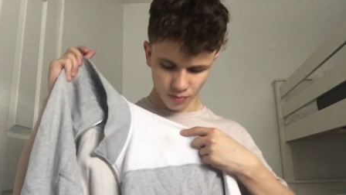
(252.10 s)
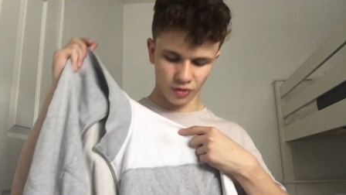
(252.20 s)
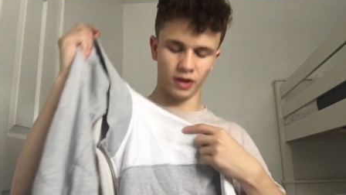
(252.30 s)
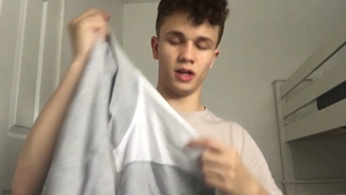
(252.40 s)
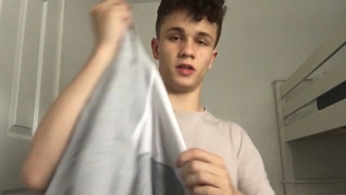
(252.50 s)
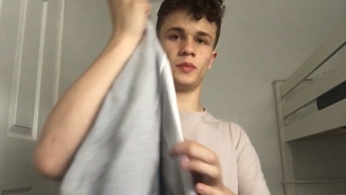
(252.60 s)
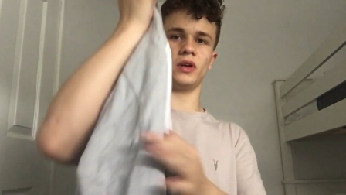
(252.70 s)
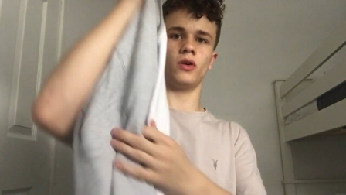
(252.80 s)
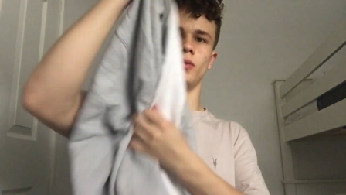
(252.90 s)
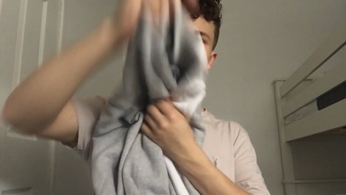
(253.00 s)
Pretty nice
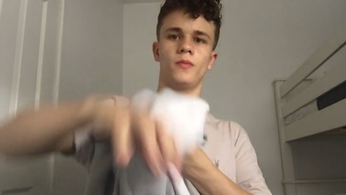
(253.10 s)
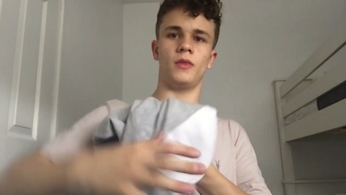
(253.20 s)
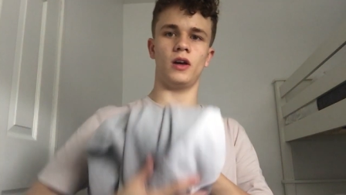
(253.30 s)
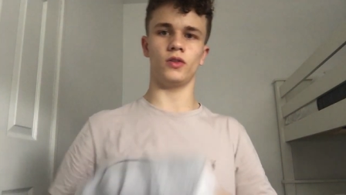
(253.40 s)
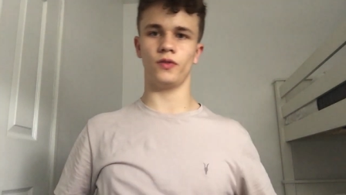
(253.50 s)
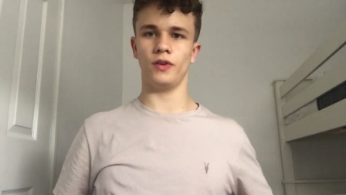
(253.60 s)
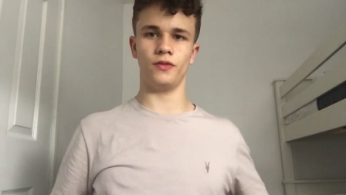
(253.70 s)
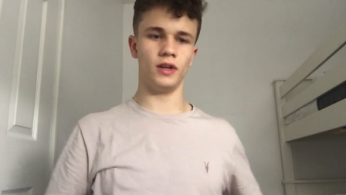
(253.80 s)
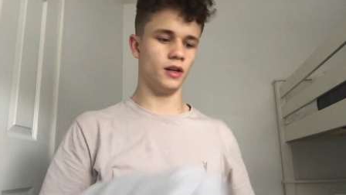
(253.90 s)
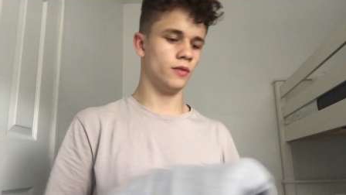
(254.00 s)
pickup. That was
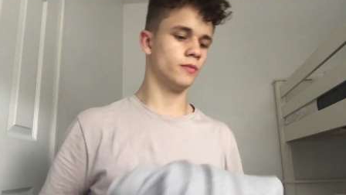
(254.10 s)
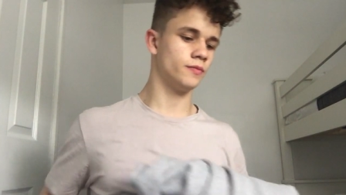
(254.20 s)
50.